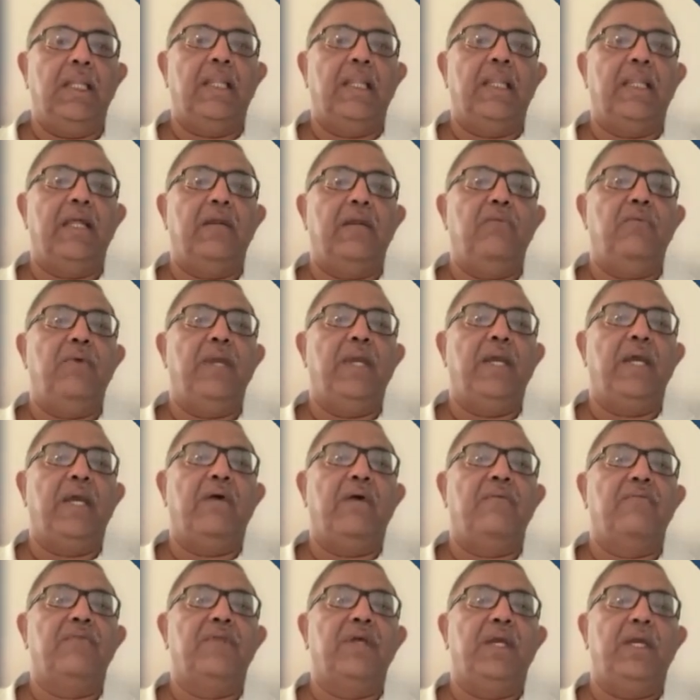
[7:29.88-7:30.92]
then we
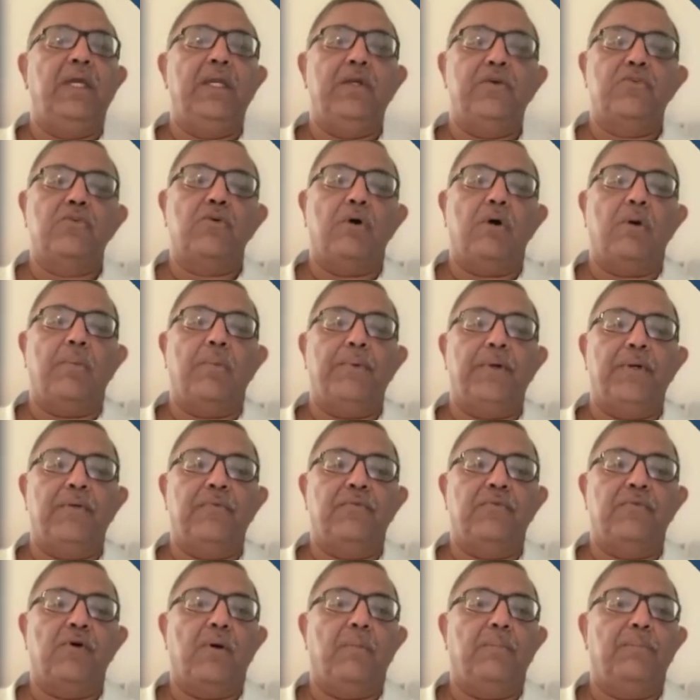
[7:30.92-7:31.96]
have the
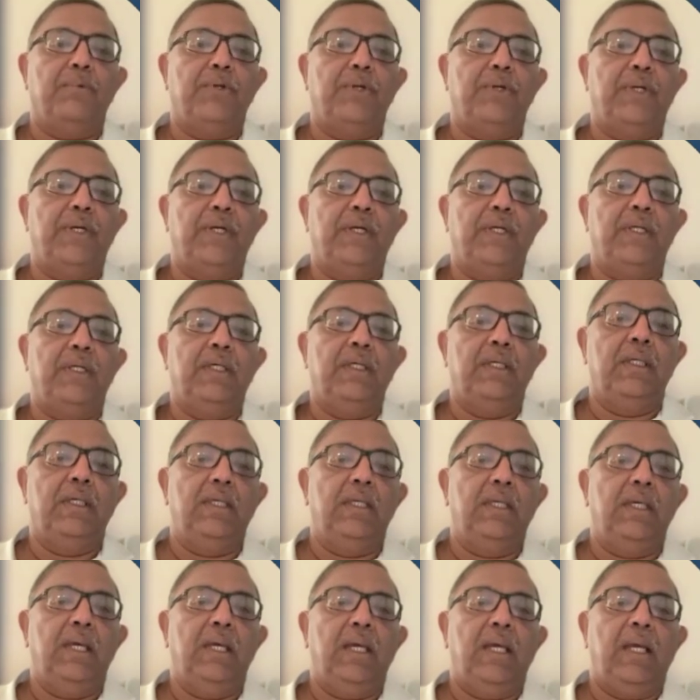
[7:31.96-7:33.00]
intraoperative component
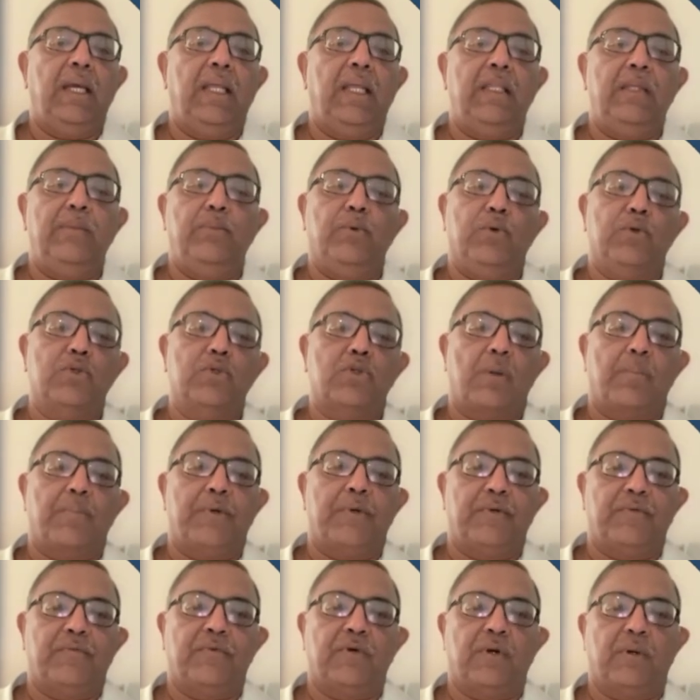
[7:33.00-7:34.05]
and the
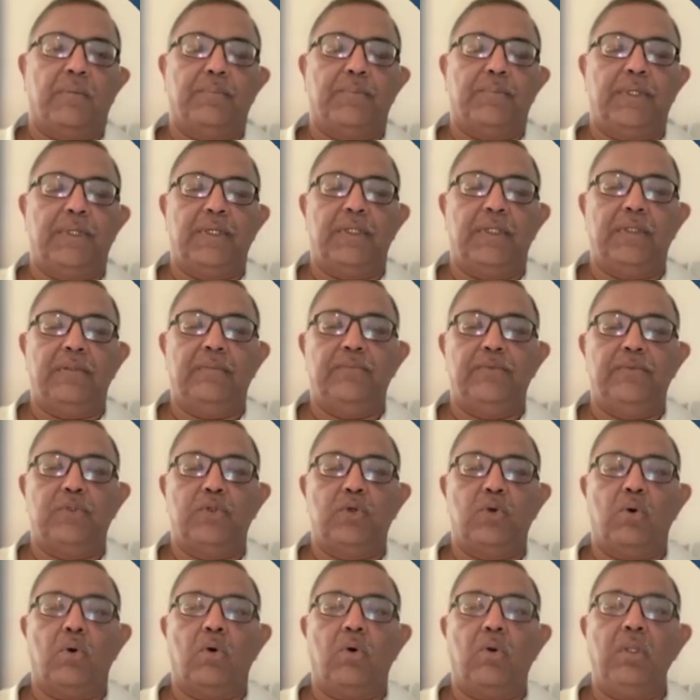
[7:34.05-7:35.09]
postoperative component.
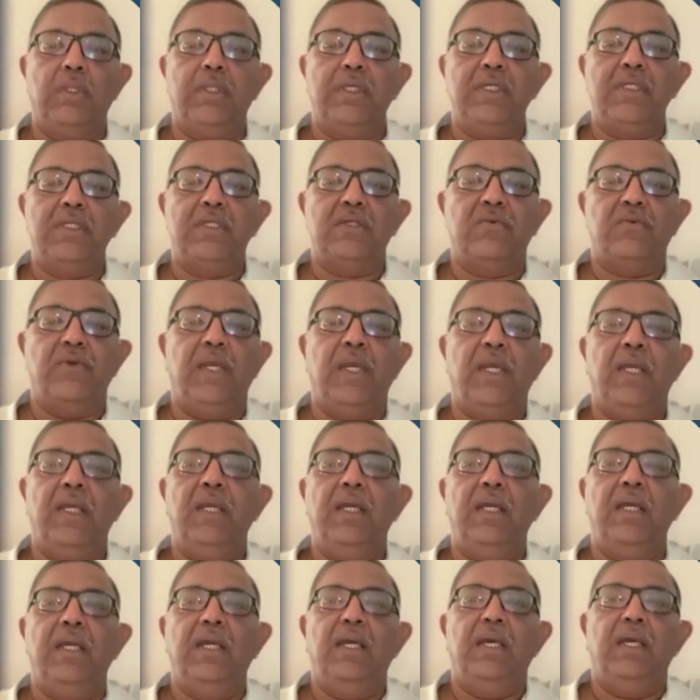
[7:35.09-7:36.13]
So all these
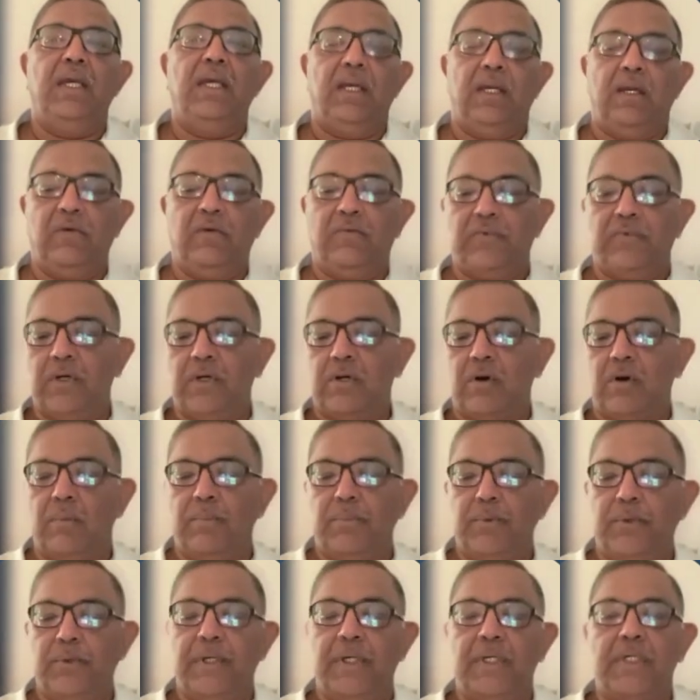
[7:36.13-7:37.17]
3 different
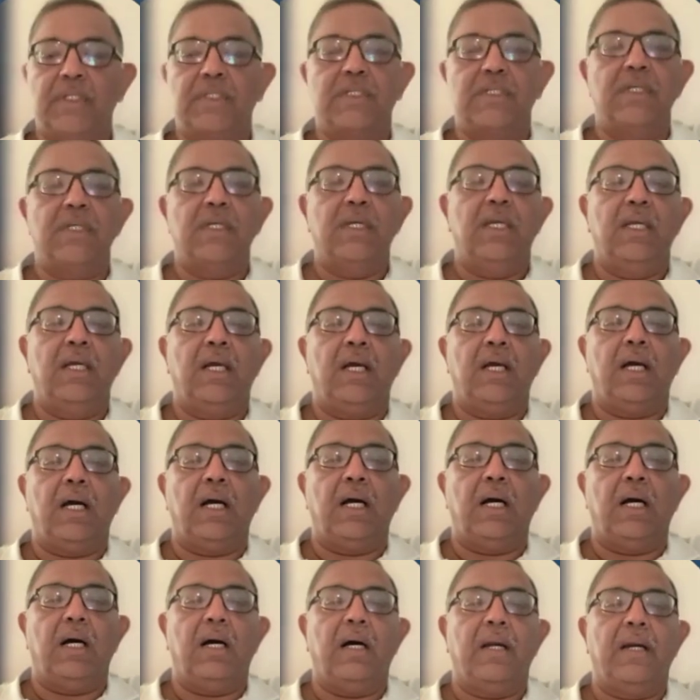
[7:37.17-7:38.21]
components
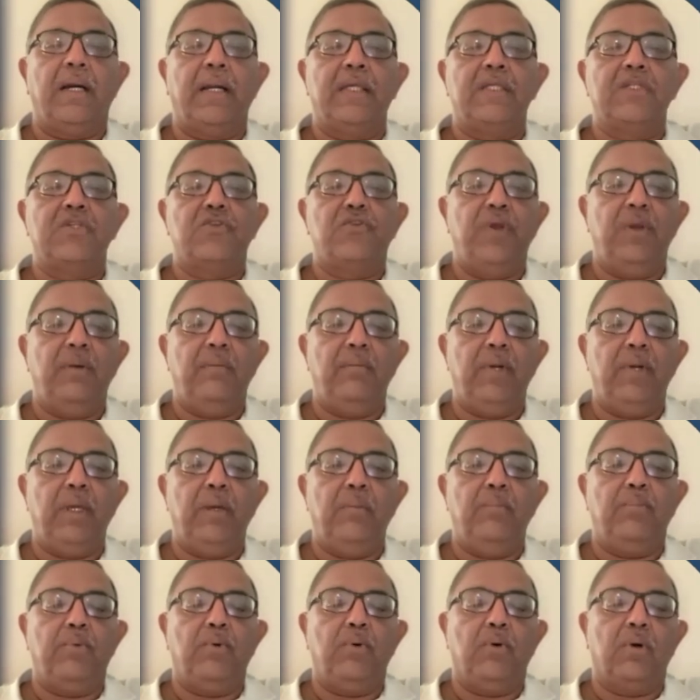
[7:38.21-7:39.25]
are extremely
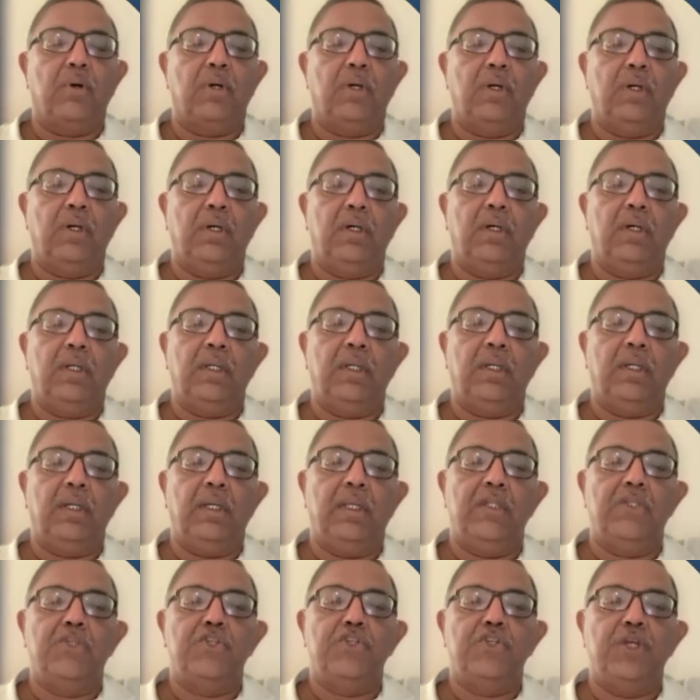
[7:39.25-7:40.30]
important
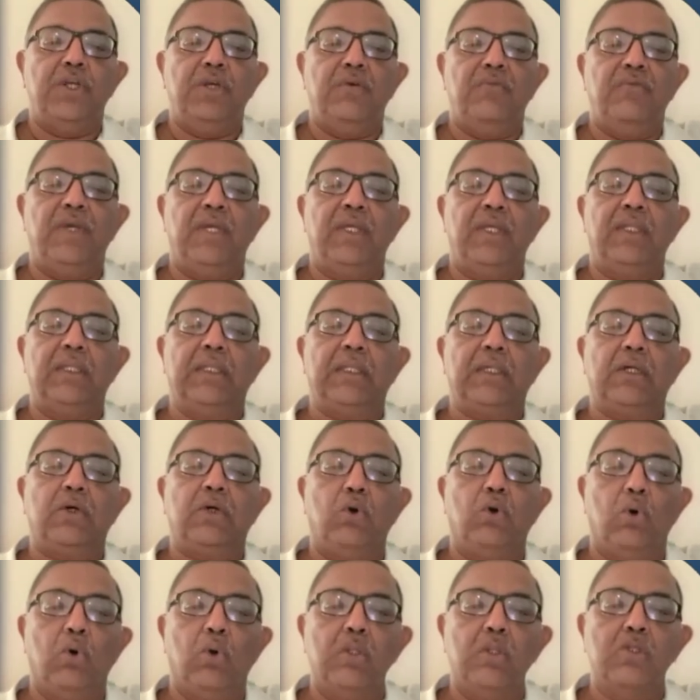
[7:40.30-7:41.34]
in achieving the
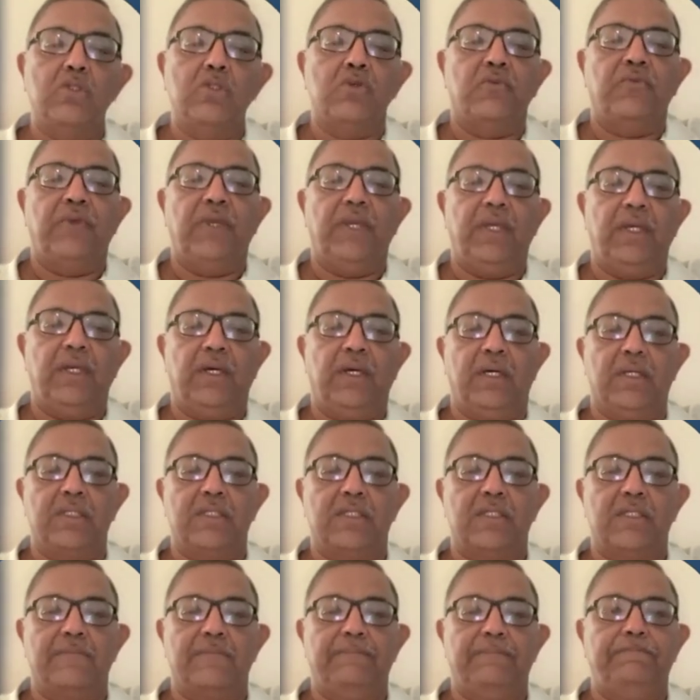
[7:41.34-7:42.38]
goals of
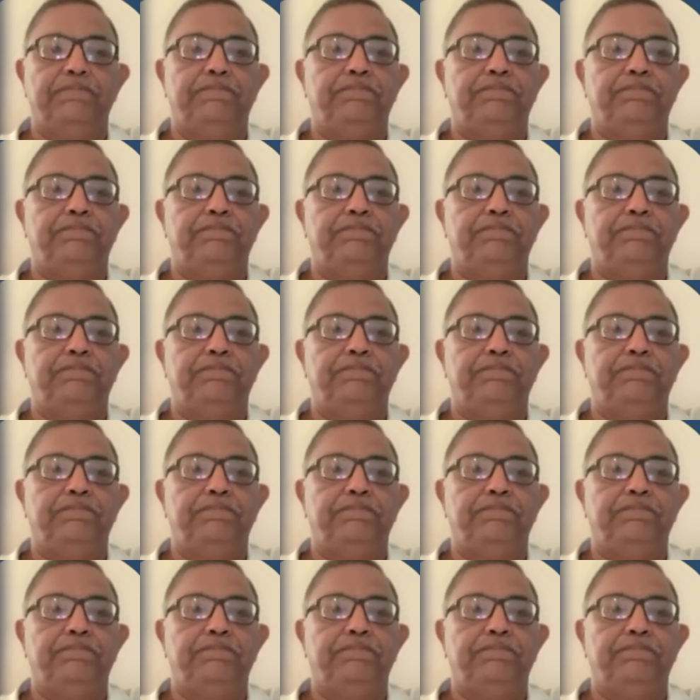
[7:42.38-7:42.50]
ERAS.